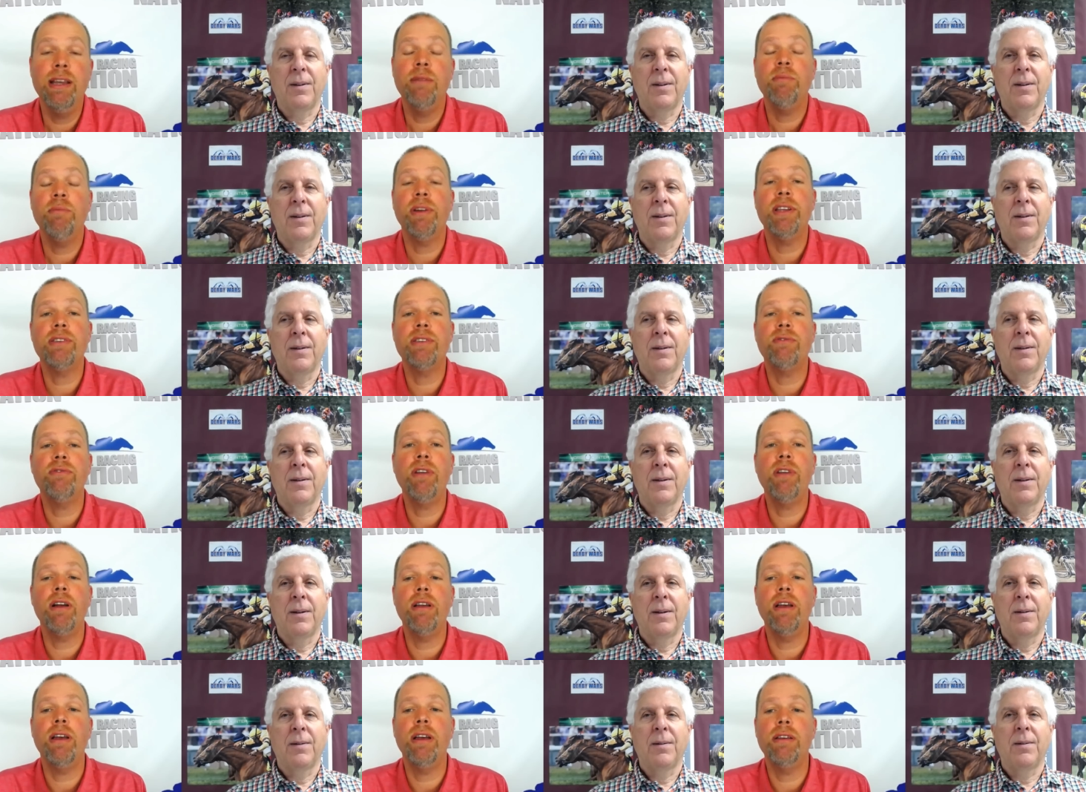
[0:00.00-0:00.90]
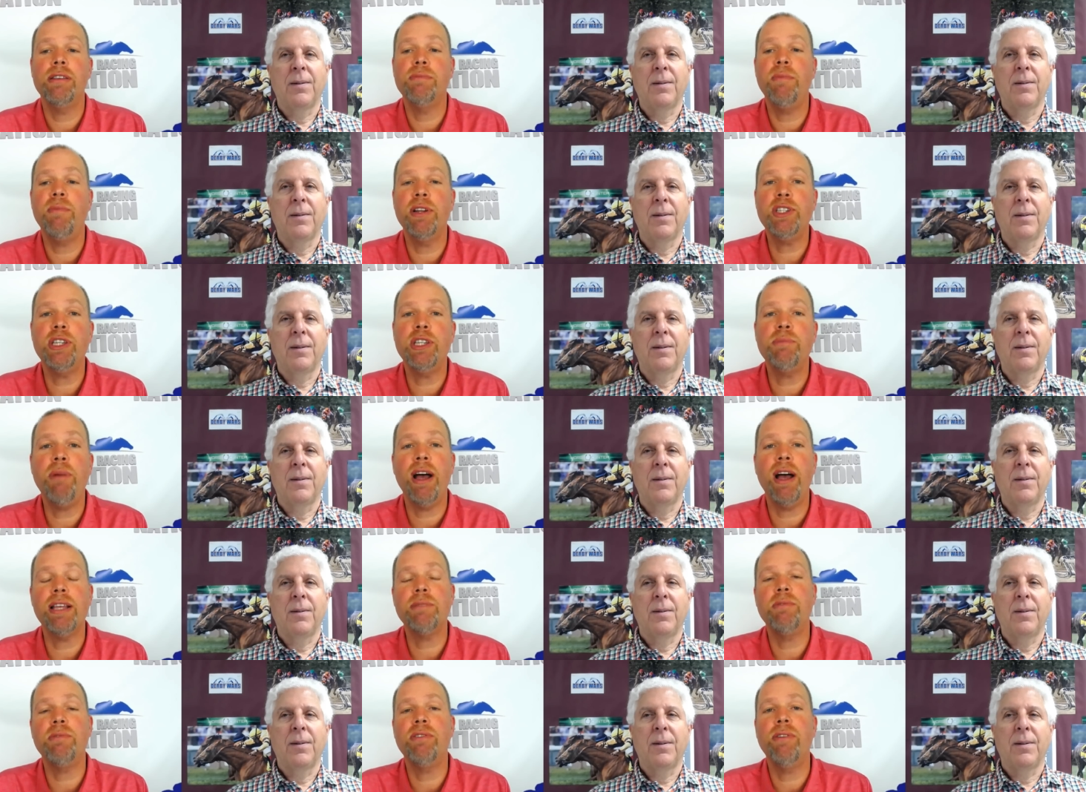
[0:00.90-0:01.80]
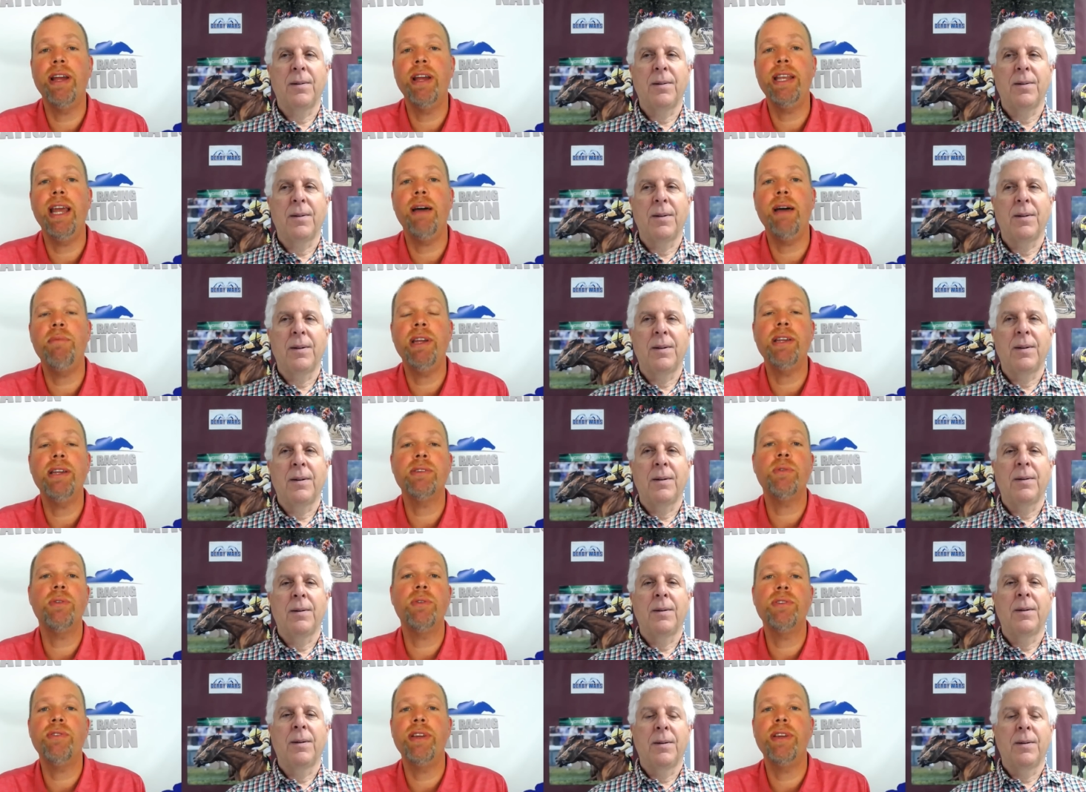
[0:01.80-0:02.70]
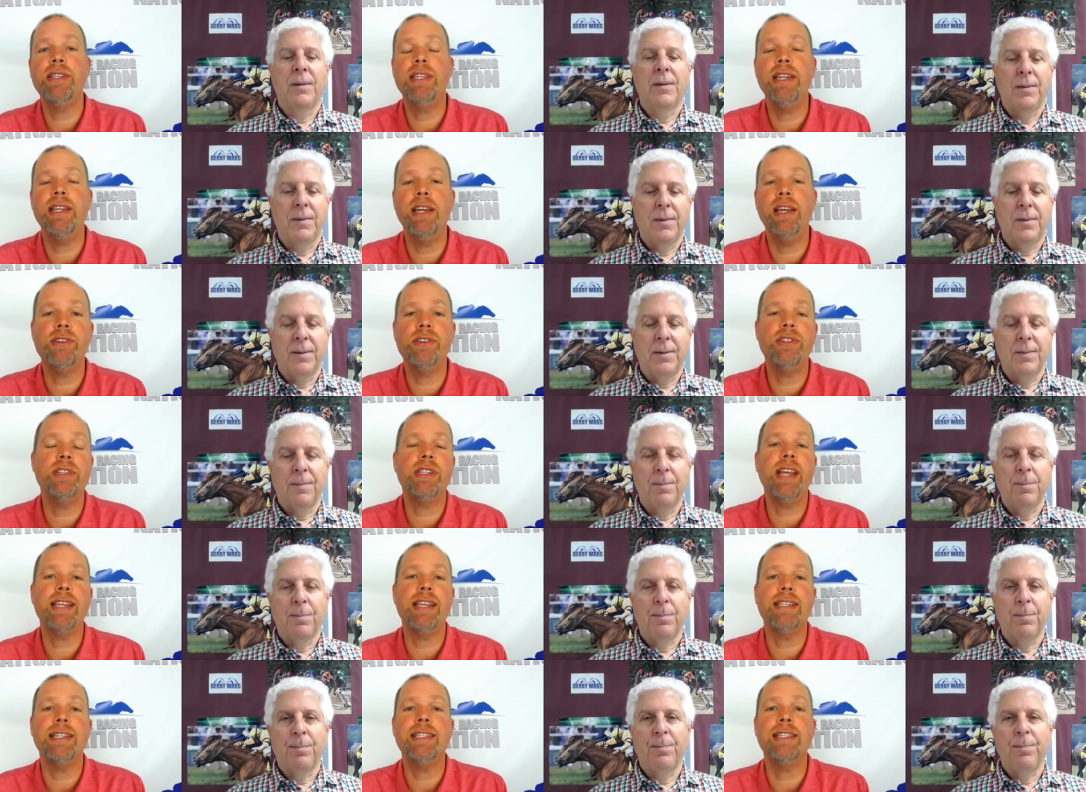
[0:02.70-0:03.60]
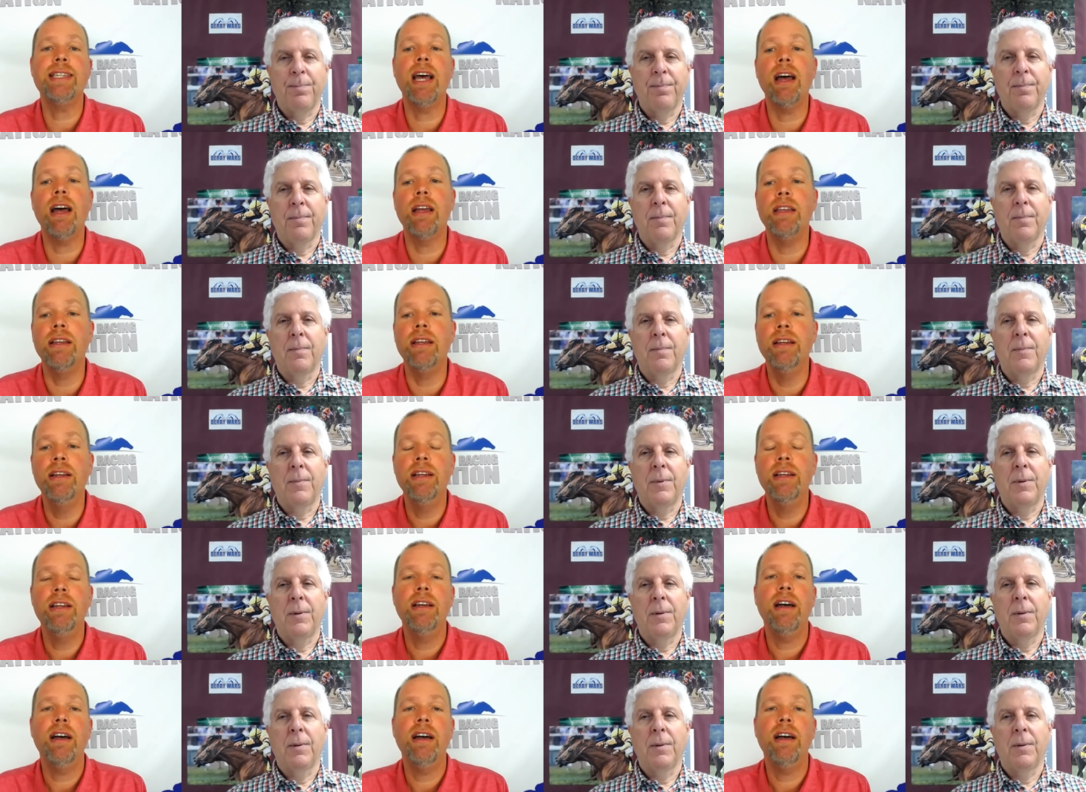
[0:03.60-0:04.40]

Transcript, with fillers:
Speaker 1: but as much as possible right now, because Horse Racing Nation just has a ton